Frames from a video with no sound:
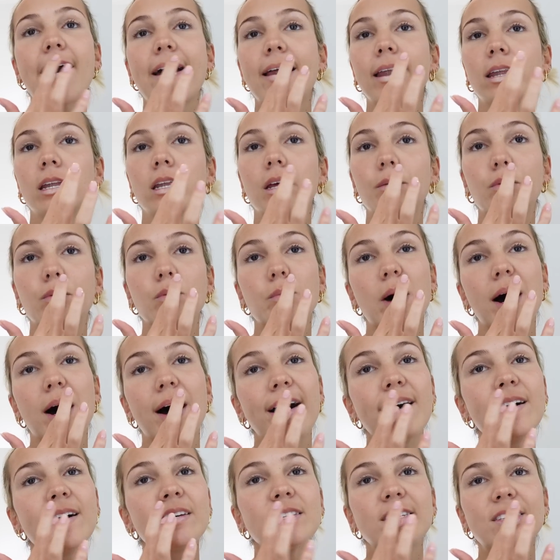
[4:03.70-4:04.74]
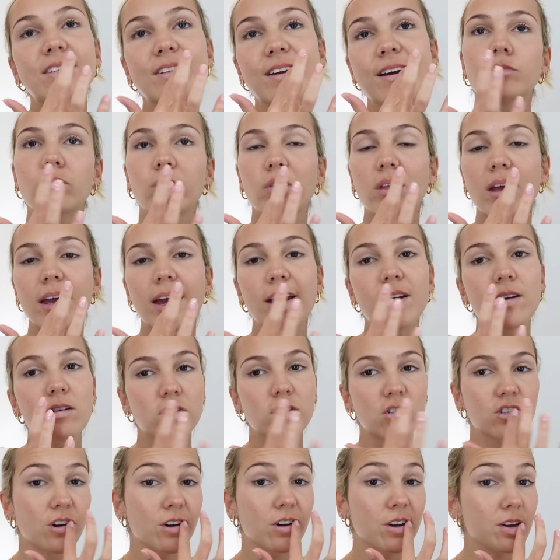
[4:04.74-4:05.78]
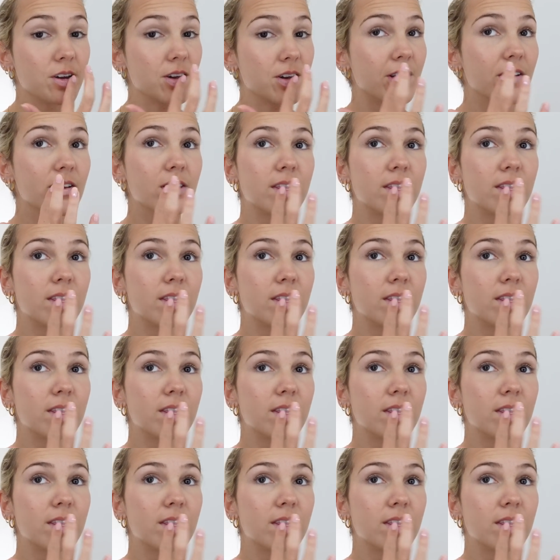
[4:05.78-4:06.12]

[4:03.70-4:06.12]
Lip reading: lip mask, and I'll show you